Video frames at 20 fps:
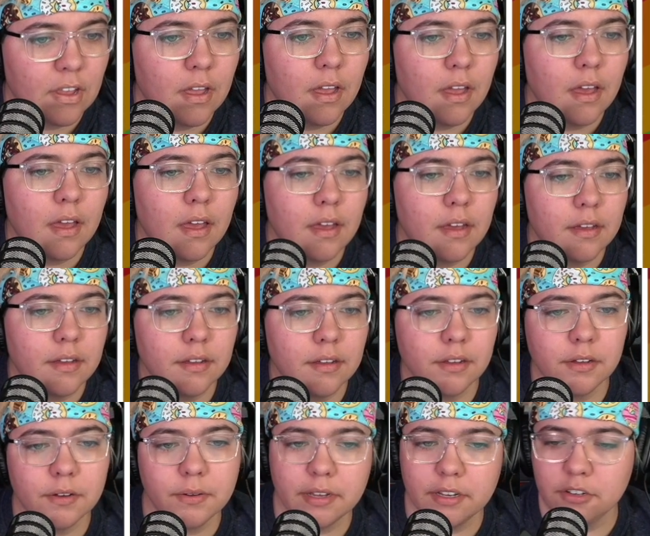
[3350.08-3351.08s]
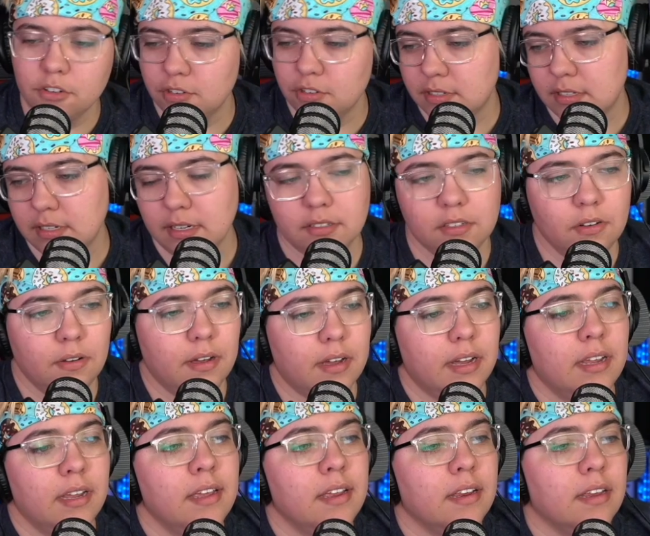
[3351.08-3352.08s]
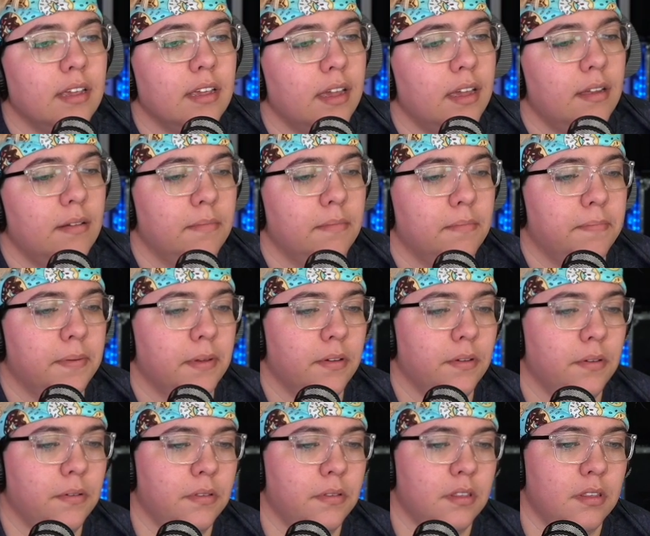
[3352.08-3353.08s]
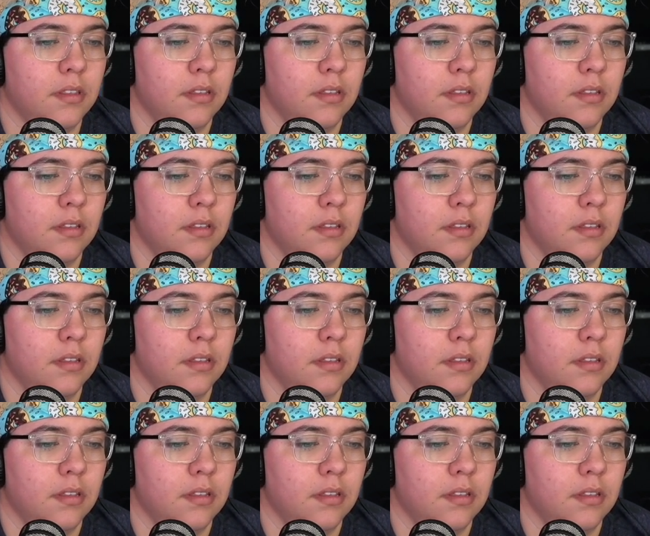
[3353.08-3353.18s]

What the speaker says: Oh, interesting. So I can get both.